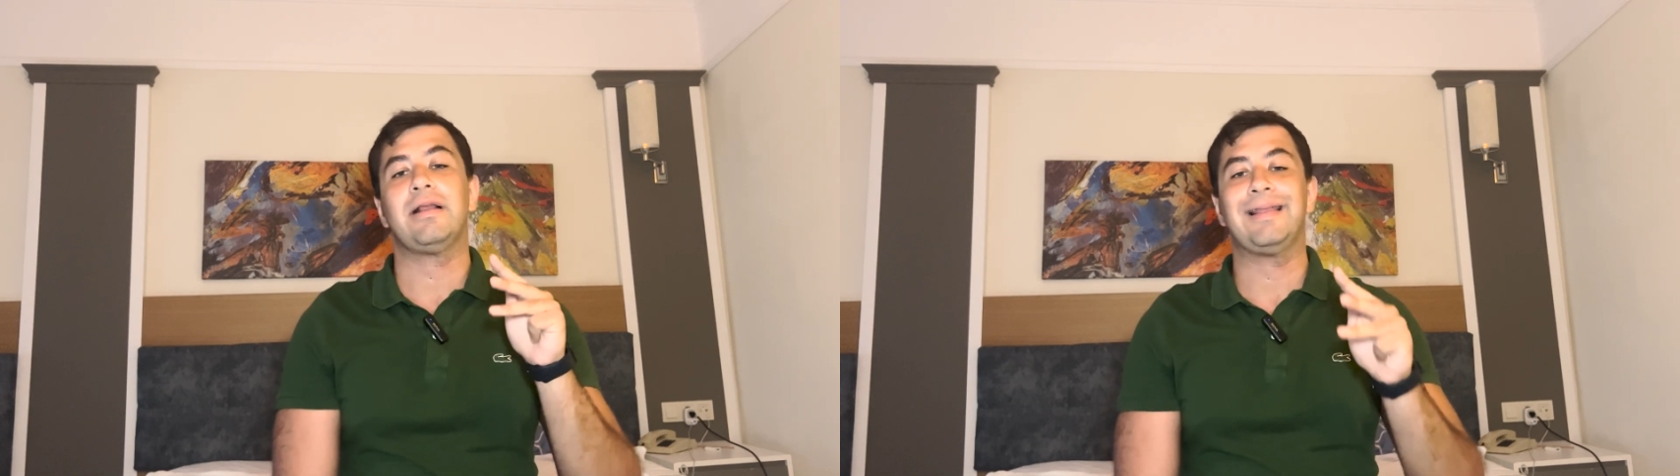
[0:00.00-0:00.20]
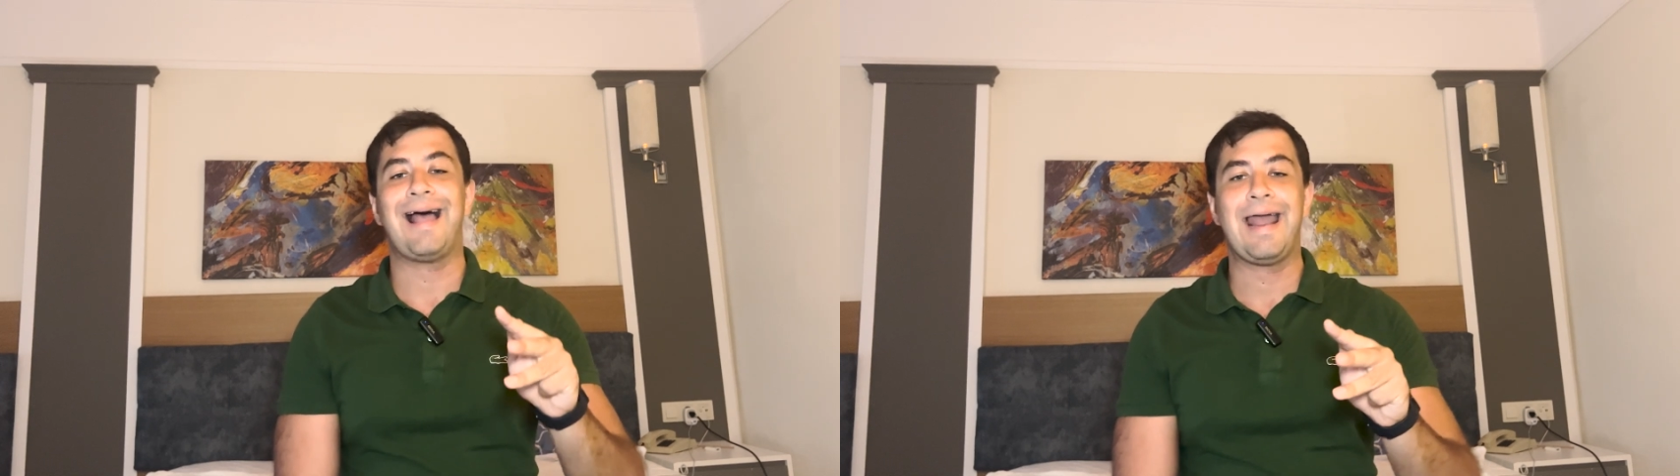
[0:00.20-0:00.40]

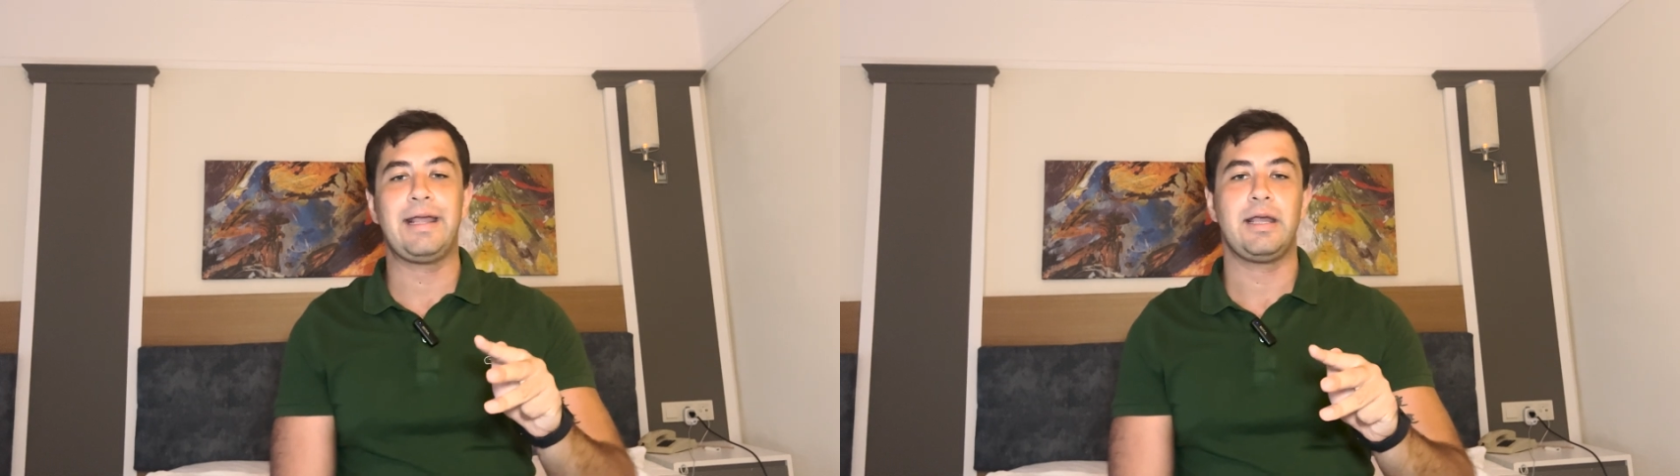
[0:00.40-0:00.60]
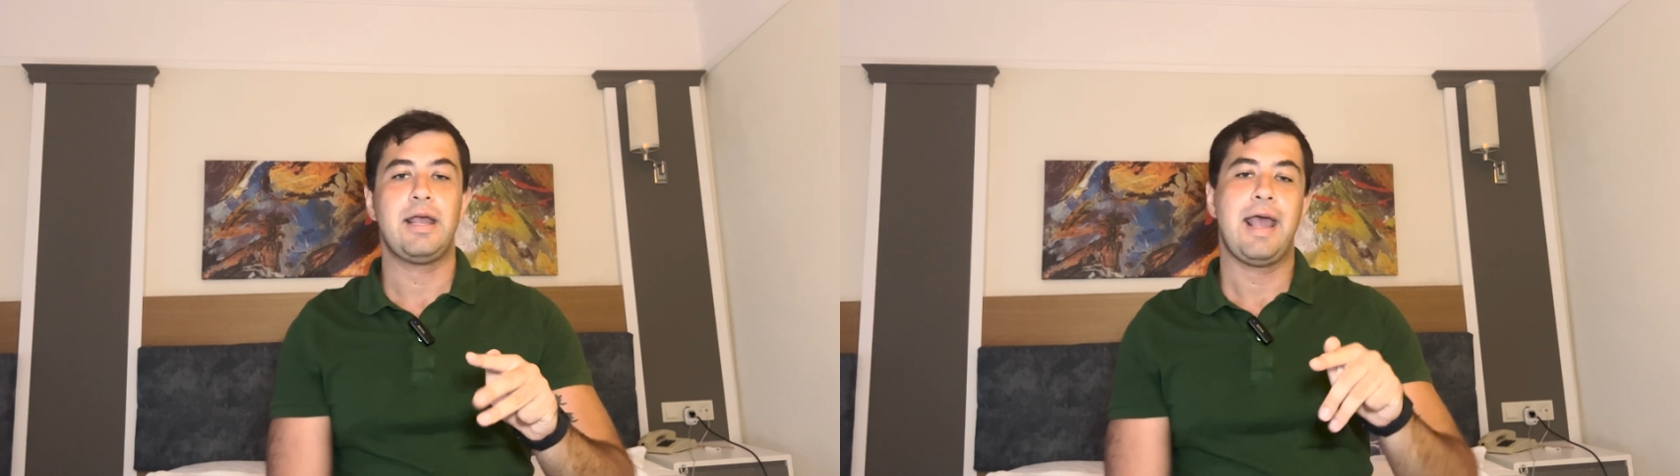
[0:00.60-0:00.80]

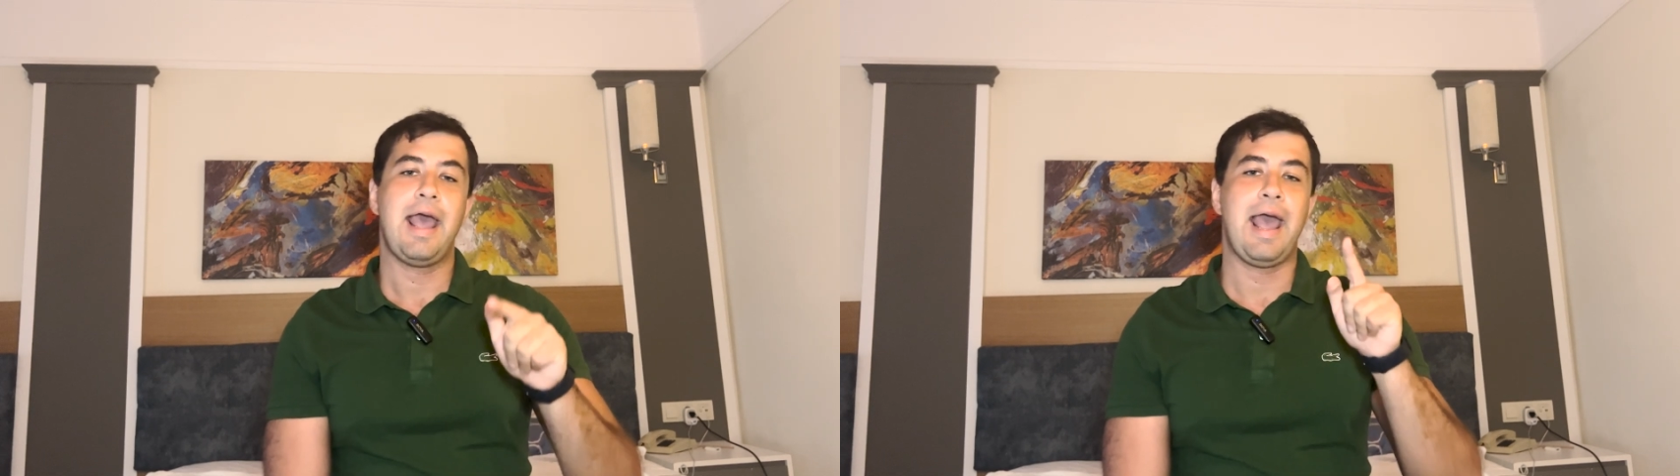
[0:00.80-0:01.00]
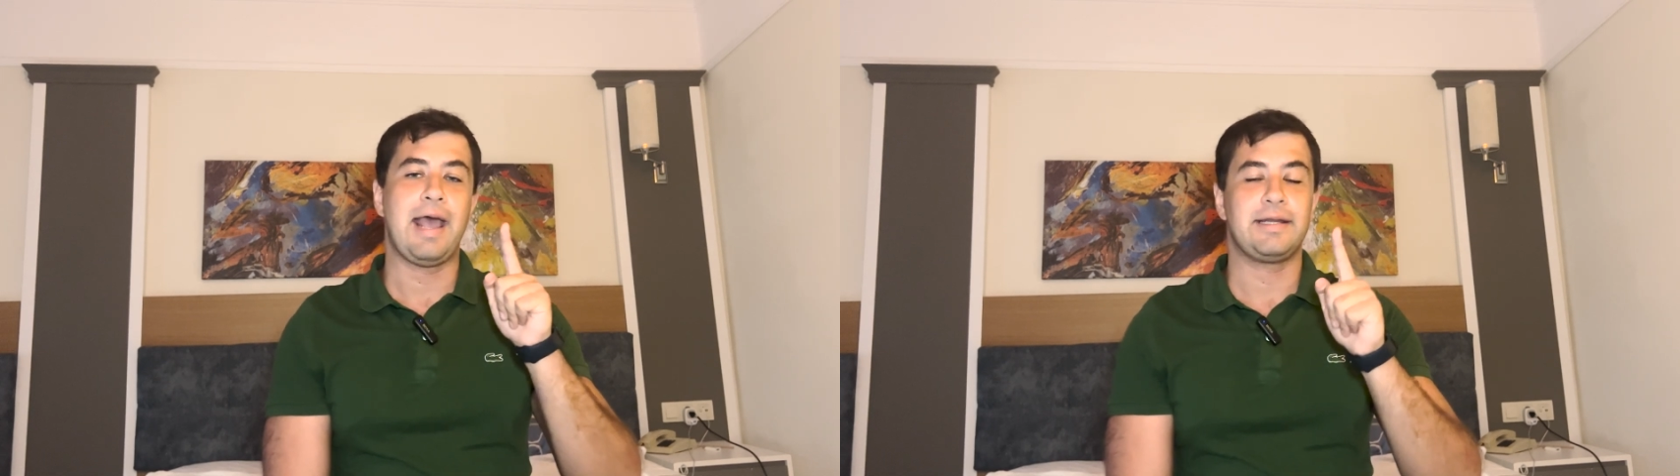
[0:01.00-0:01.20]
like,
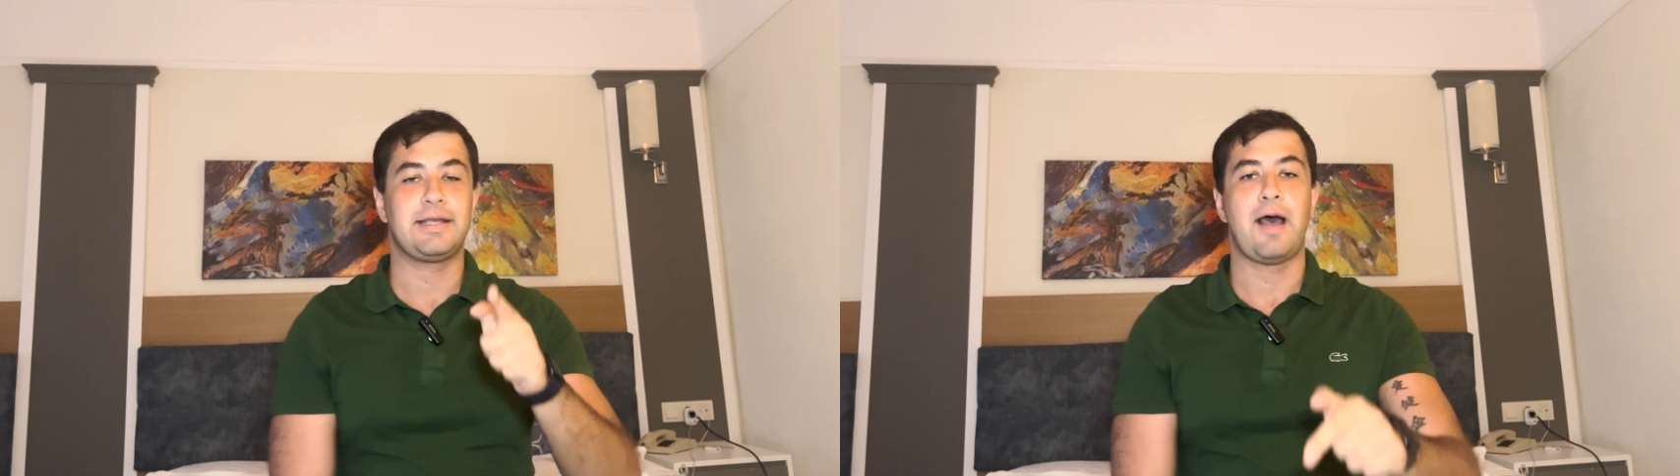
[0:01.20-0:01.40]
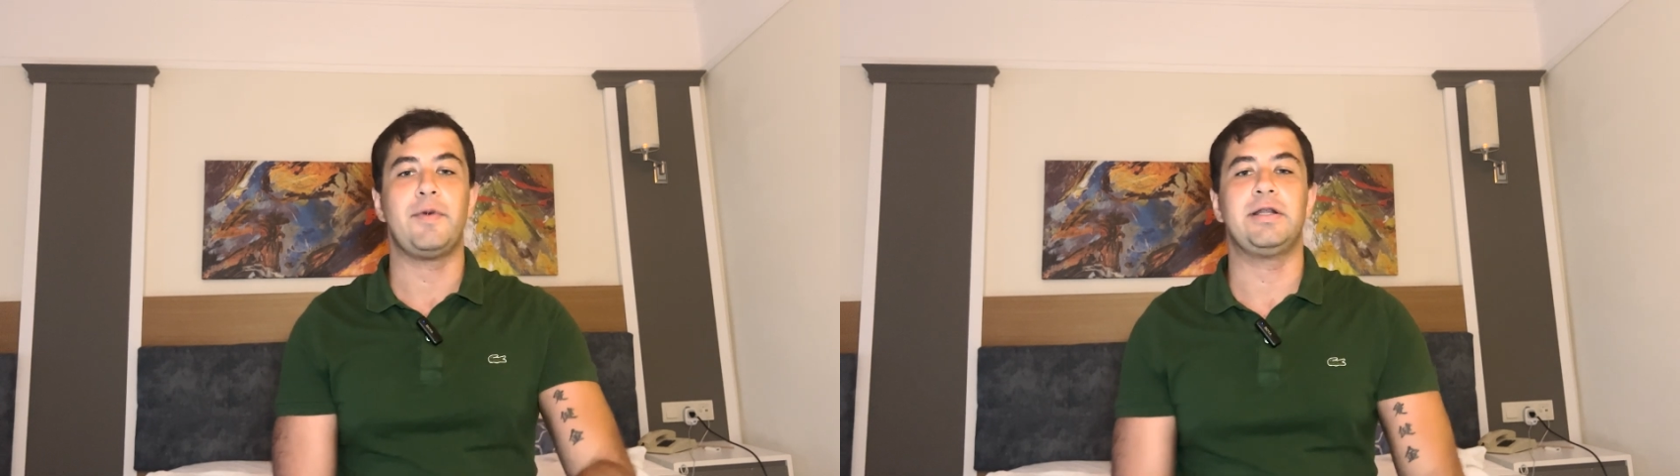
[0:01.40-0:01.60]
and
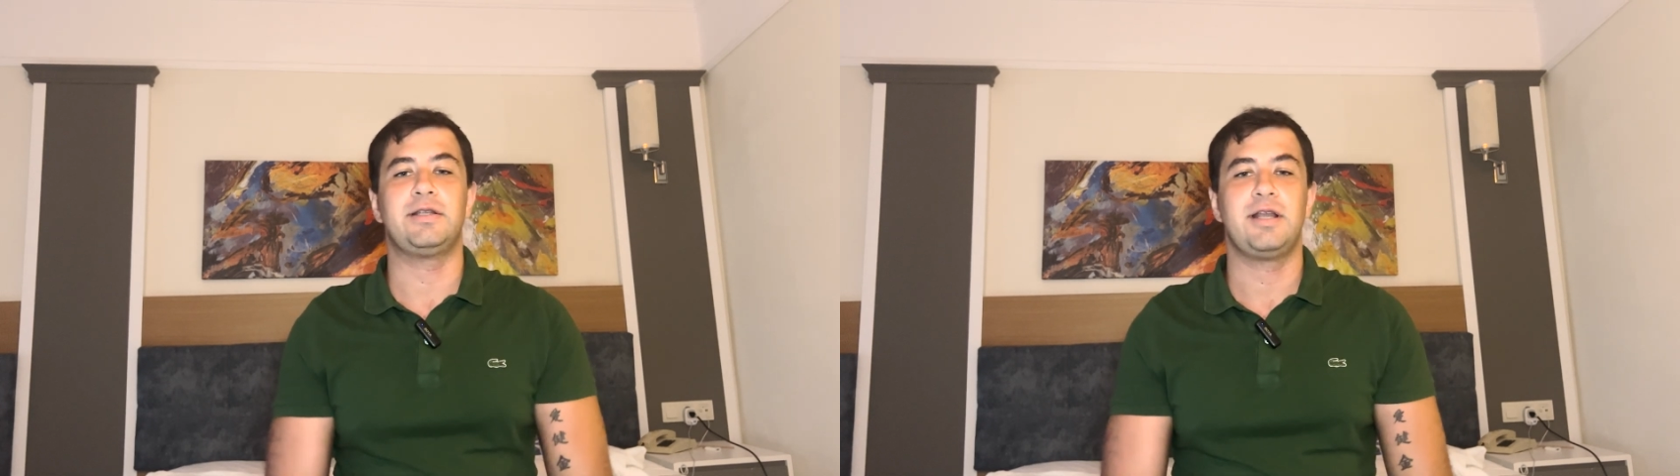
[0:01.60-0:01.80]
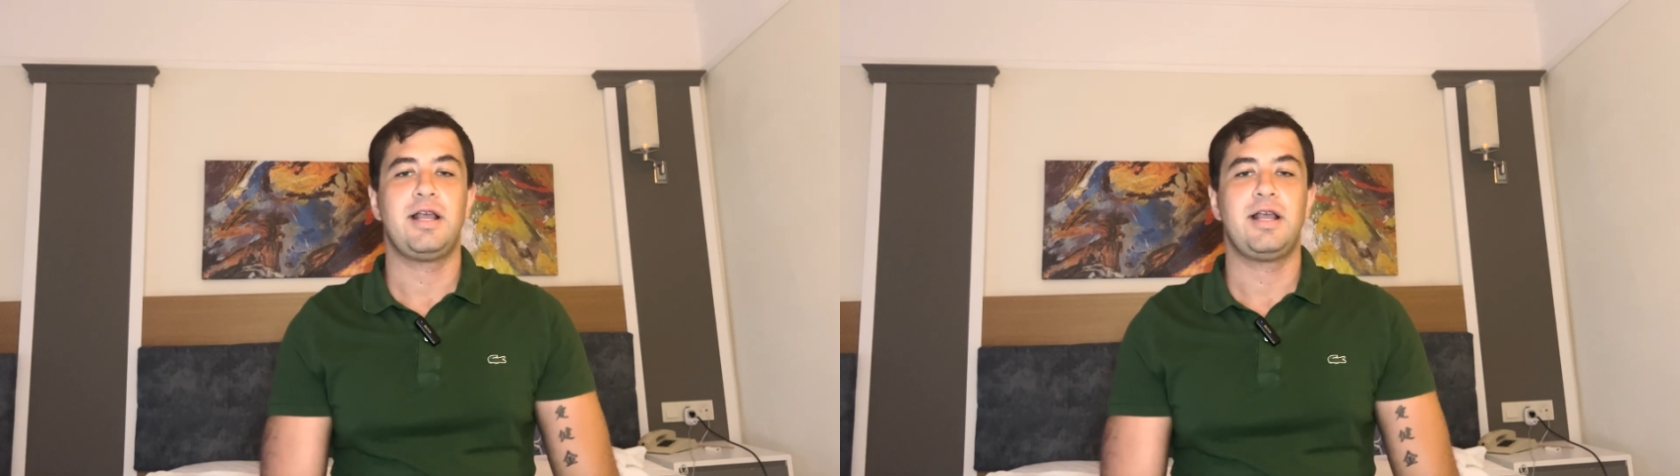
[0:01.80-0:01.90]
comment.